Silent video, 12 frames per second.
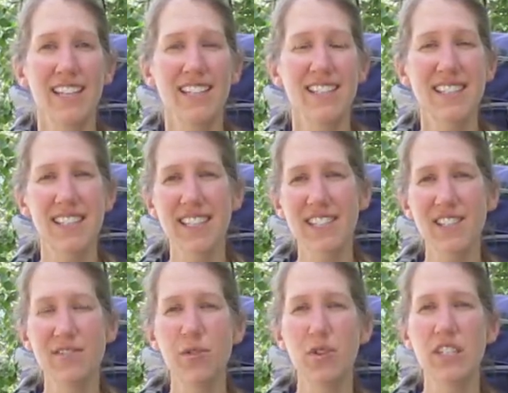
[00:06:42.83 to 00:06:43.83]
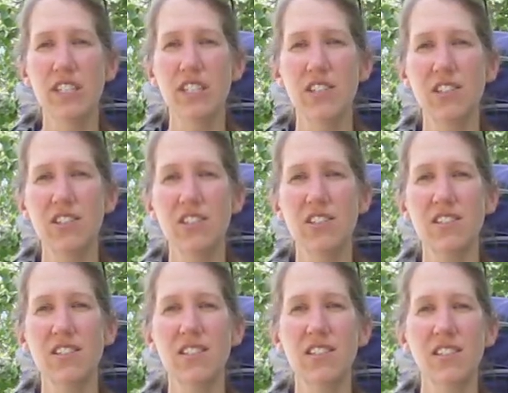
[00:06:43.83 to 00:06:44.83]
6th
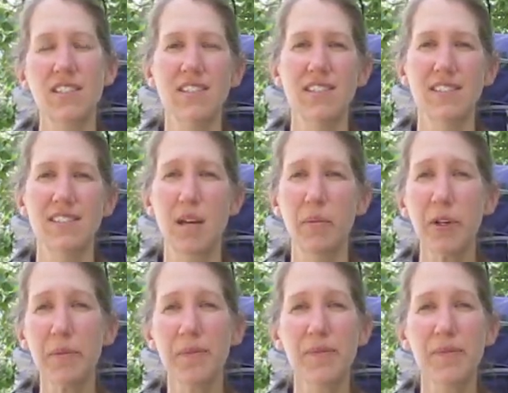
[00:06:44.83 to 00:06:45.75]
14ers this summer.